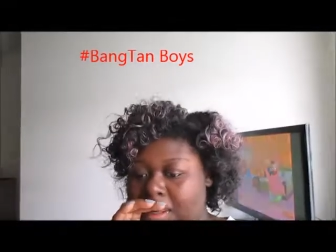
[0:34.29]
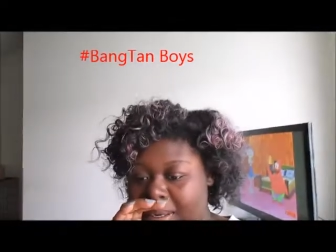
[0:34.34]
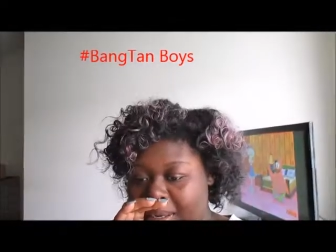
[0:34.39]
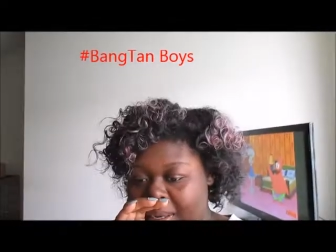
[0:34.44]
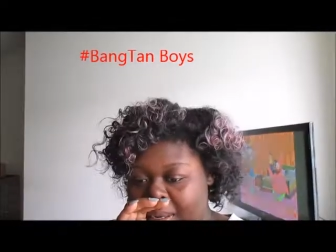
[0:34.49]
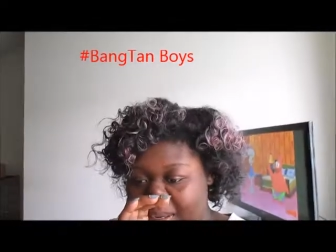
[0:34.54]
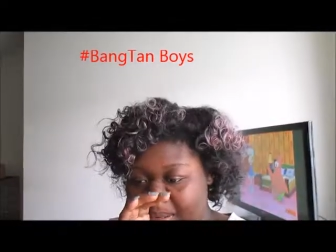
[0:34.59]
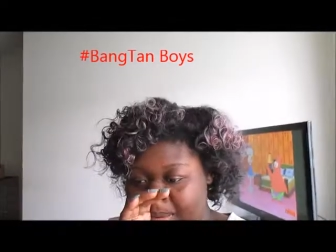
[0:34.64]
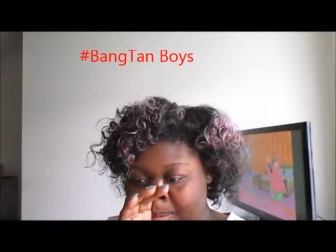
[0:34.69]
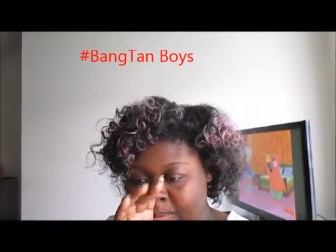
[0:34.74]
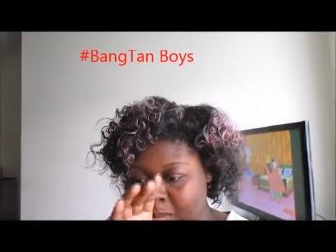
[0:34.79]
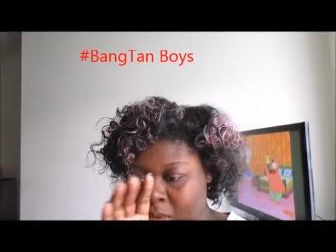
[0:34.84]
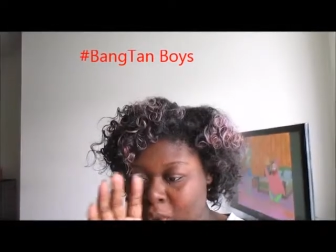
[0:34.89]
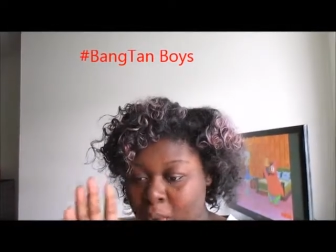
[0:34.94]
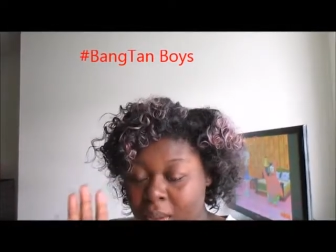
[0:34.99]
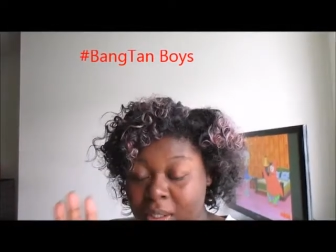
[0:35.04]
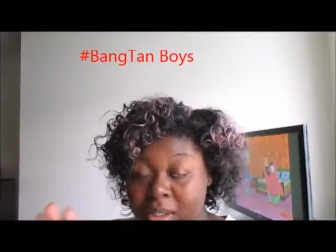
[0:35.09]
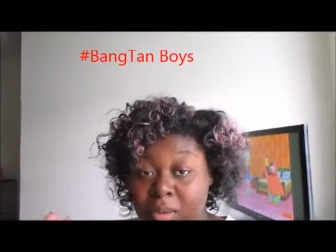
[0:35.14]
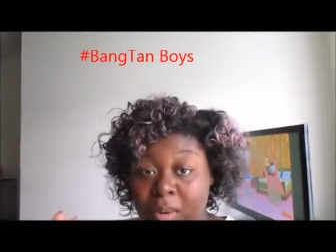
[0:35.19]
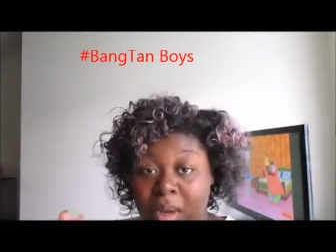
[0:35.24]
um the
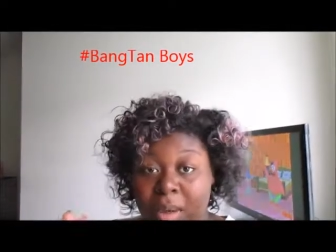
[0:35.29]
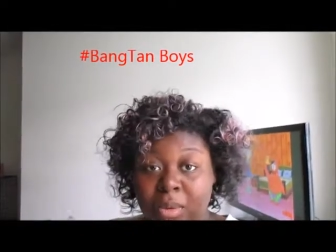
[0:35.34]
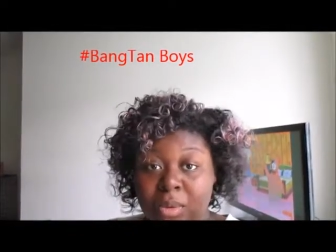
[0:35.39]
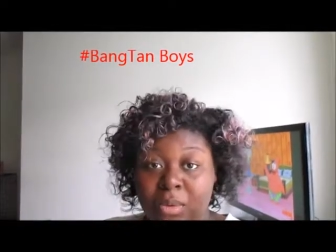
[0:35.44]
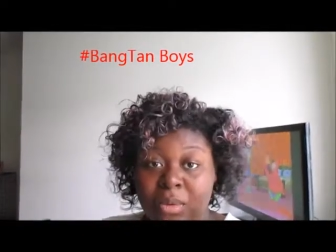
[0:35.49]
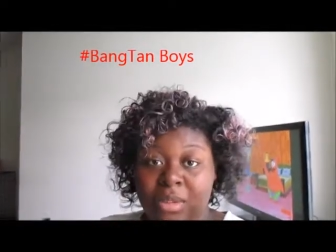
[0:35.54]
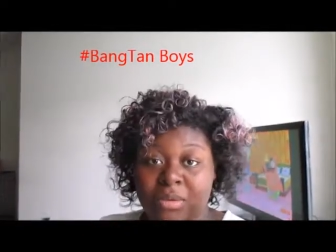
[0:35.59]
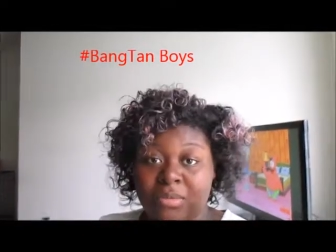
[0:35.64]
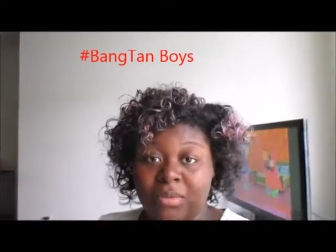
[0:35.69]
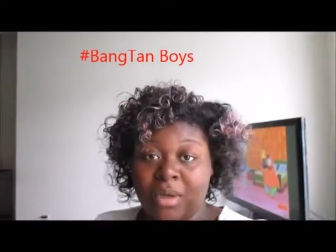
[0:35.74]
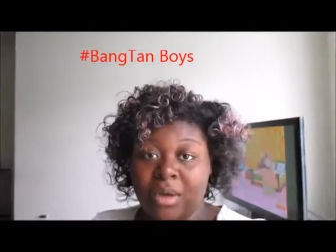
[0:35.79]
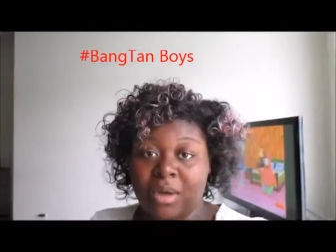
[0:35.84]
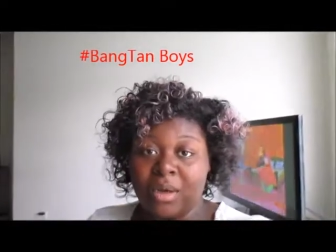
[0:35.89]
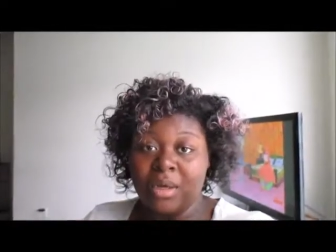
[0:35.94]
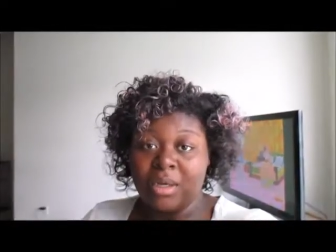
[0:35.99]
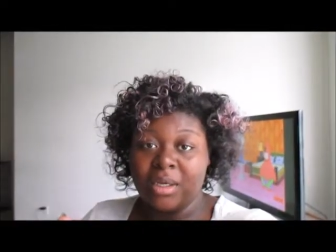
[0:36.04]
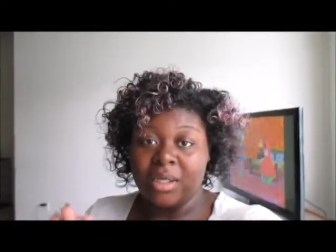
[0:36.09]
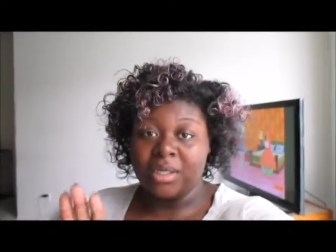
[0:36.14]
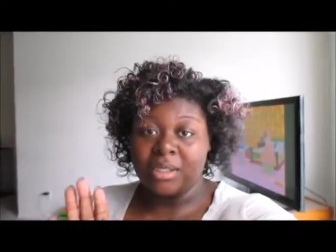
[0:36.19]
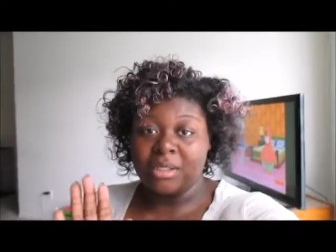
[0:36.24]
reason why I'm doing this
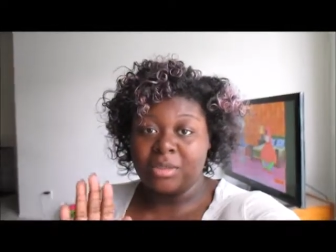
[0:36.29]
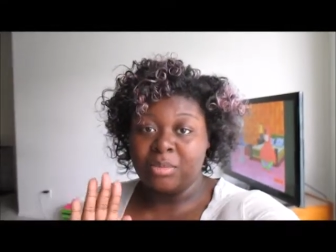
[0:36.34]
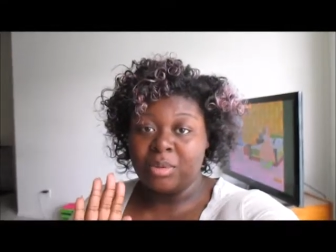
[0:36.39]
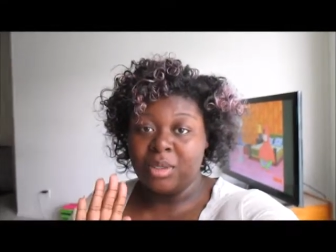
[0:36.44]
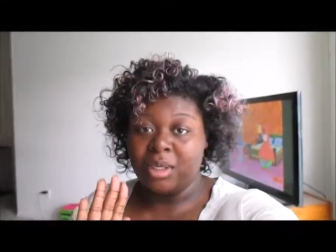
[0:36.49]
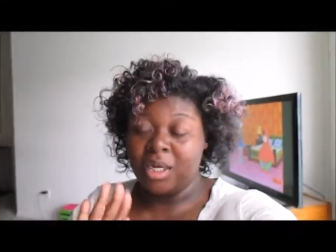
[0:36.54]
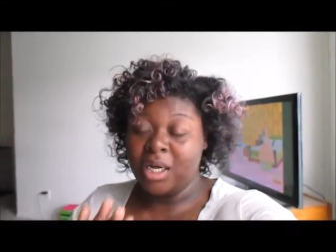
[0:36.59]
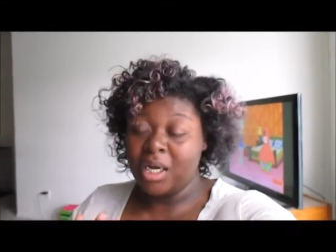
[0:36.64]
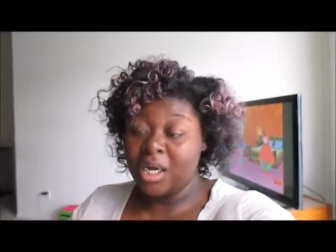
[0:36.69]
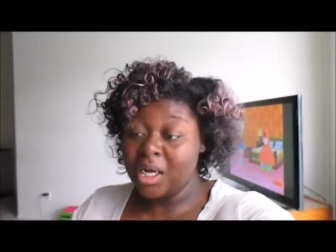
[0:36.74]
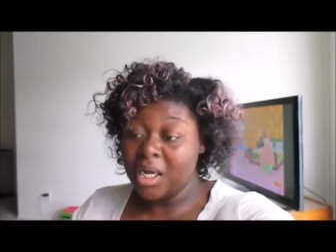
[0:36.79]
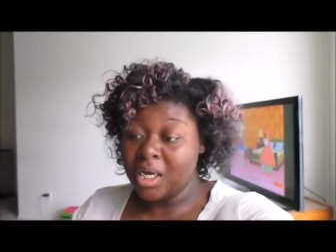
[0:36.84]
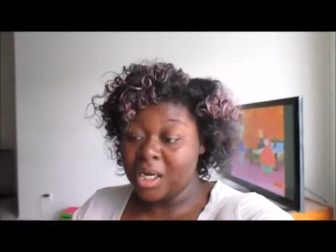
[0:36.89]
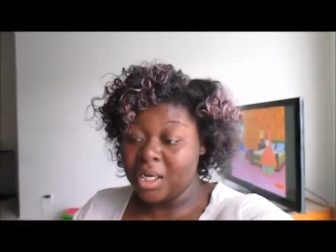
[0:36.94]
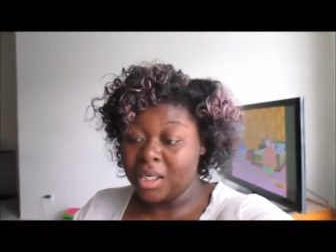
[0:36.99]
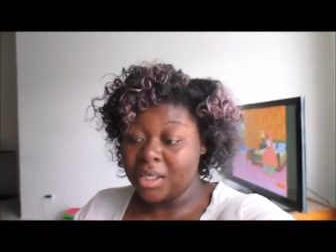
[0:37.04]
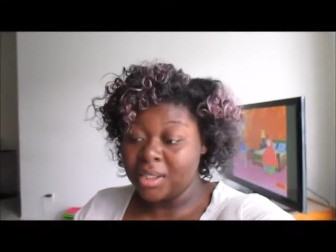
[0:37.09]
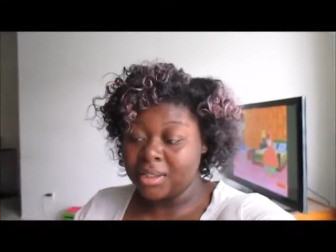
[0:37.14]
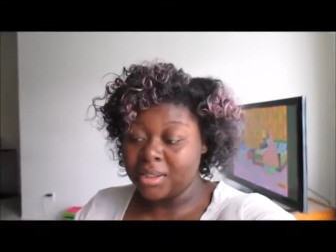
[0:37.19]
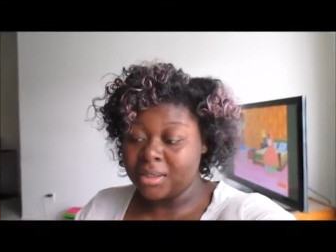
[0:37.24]
vlog is
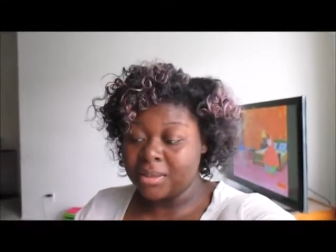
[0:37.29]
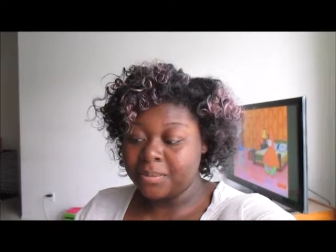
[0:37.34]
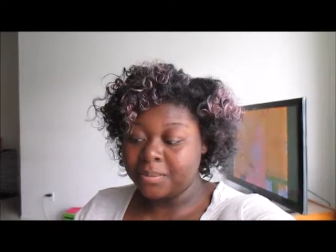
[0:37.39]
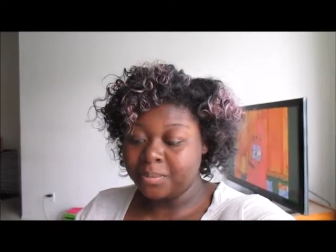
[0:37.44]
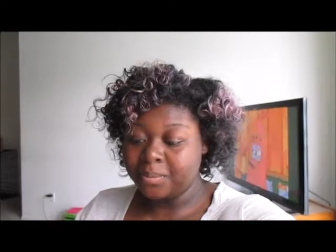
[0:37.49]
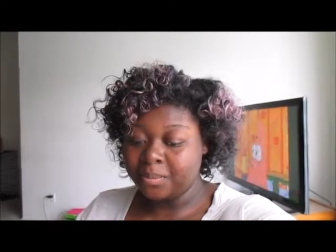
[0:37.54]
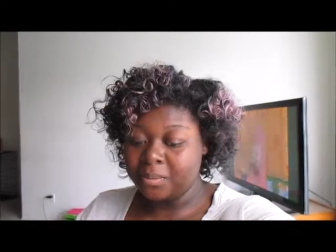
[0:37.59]
because